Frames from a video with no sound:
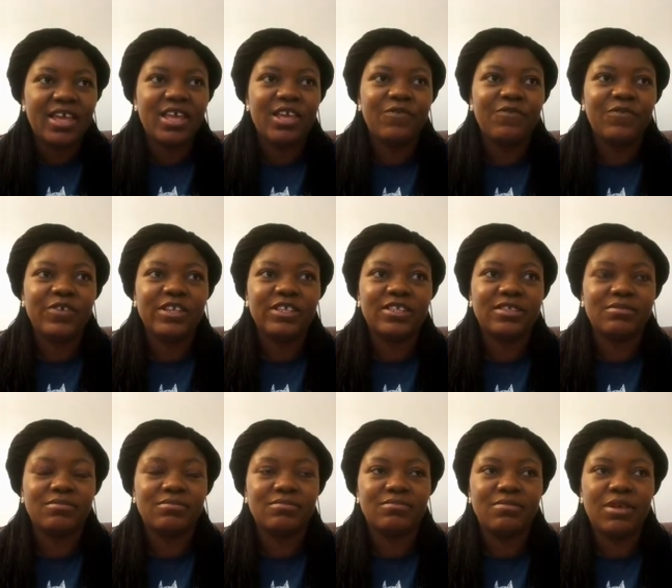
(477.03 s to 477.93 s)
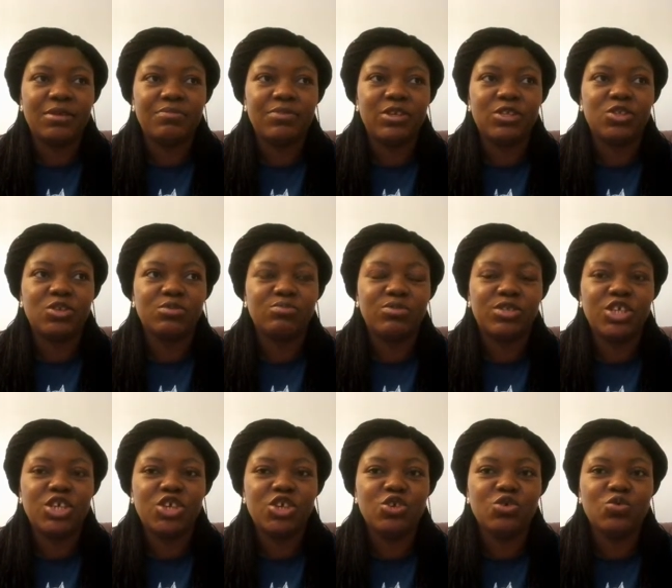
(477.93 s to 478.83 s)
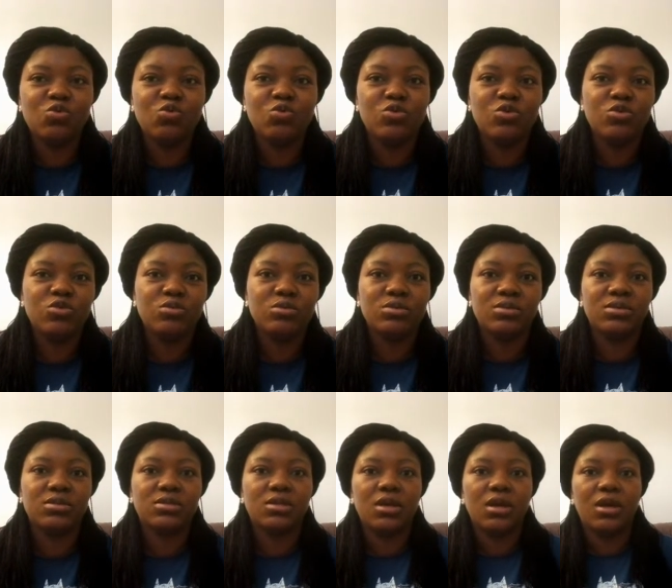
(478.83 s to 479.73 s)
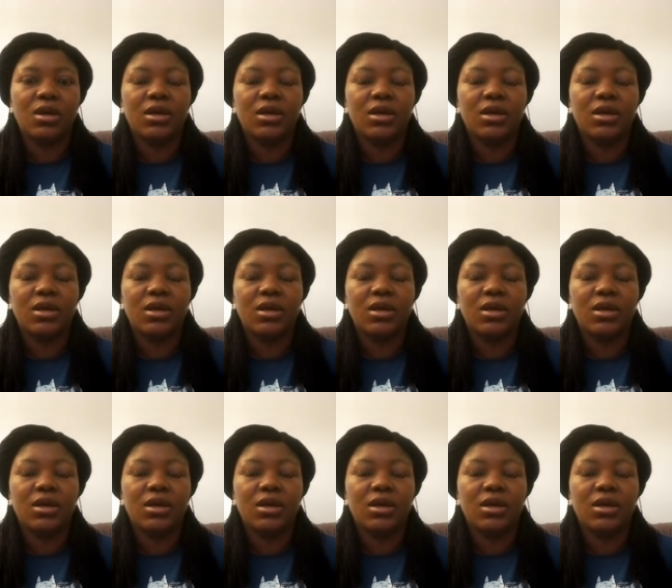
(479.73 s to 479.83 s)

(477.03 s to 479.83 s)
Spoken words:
If it's maybe something you will use